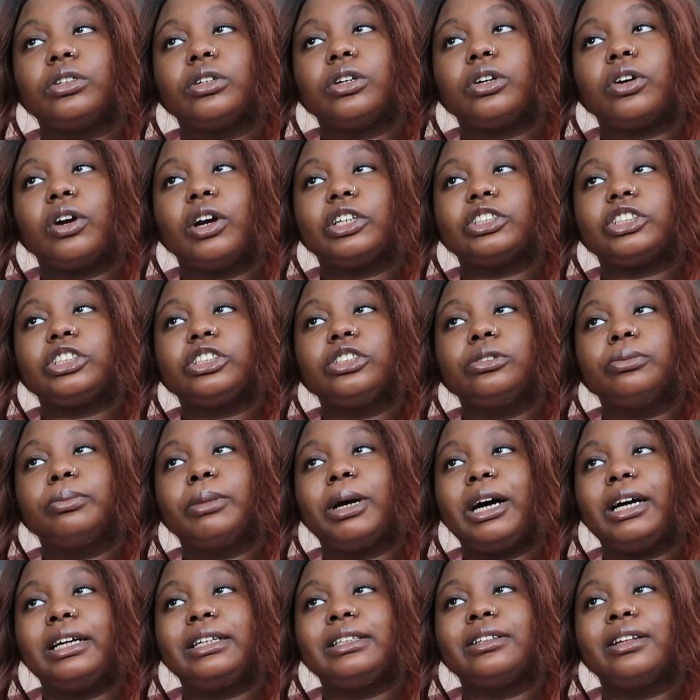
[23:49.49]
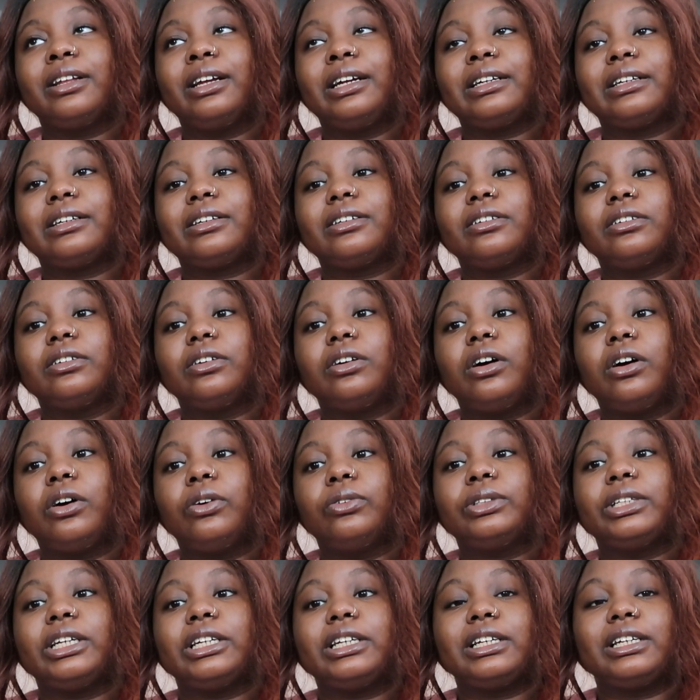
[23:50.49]
cross your mind, like,
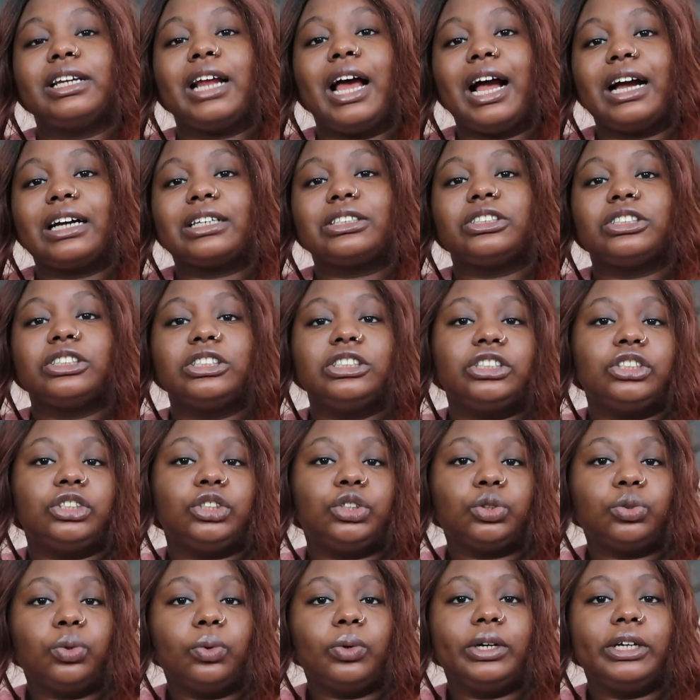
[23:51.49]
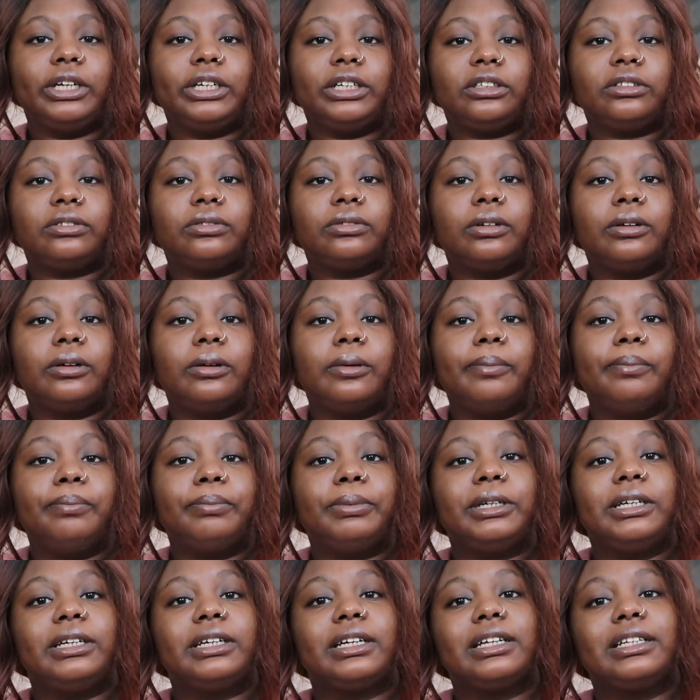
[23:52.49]
oh, they can actually enjoy
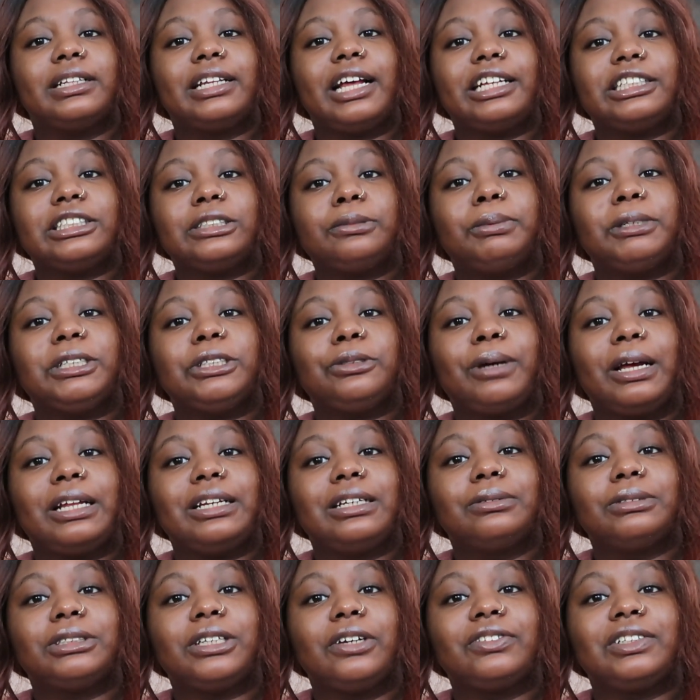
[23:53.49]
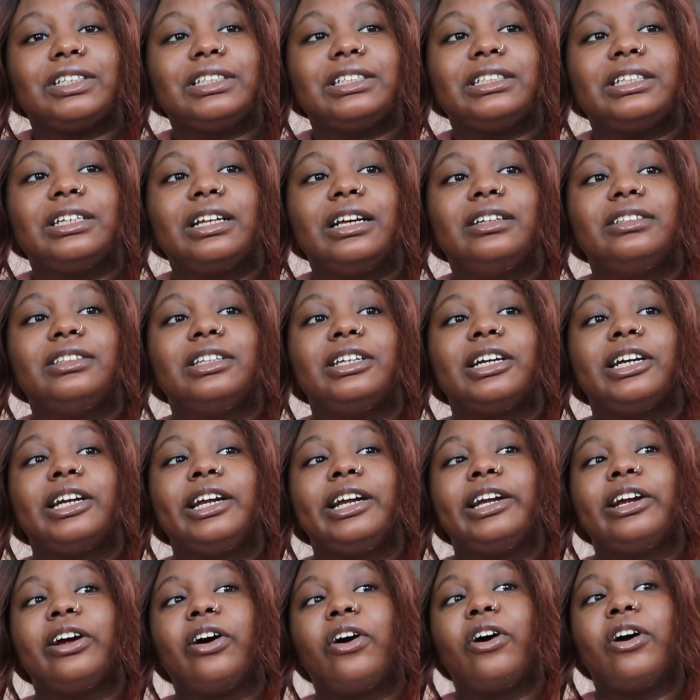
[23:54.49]
being in that space by themselves and
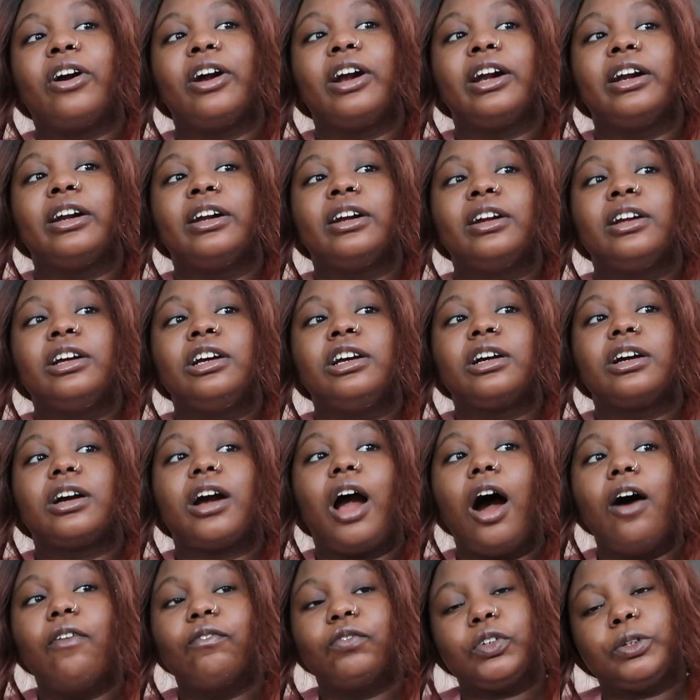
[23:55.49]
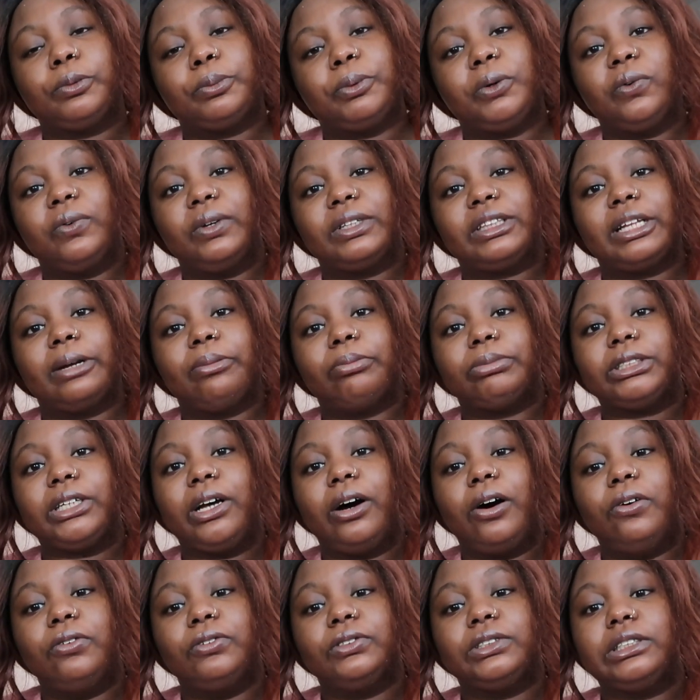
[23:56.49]
they are comfortable with
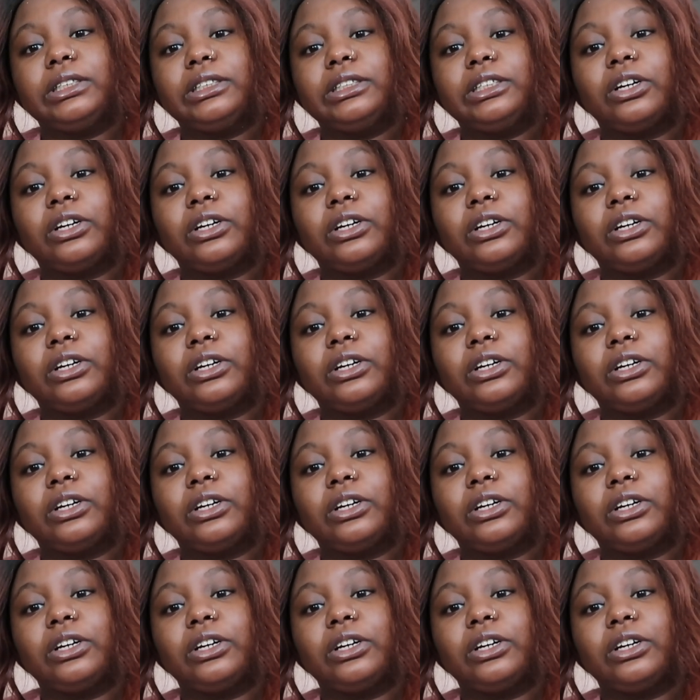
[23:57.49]
themselves.